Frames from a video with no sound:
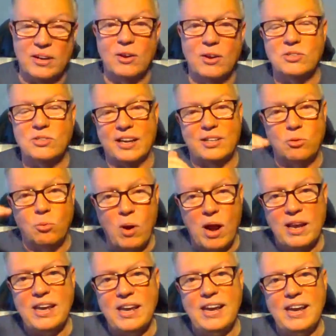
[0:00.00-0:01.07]
it goes like
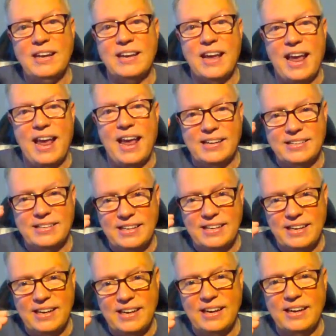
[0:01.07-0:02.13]
20 to
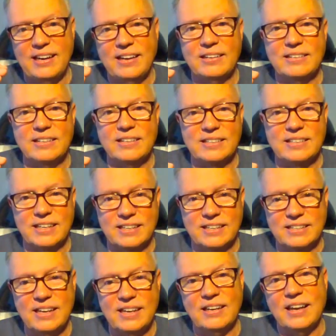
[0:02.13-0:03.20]
18 to
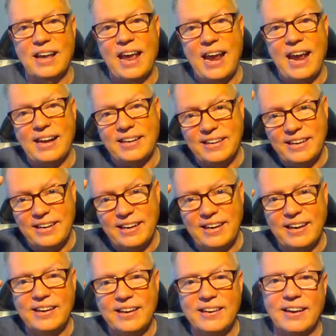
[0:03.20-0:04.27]
16 to
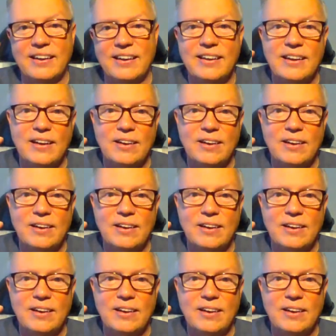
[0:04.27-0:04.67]
18 to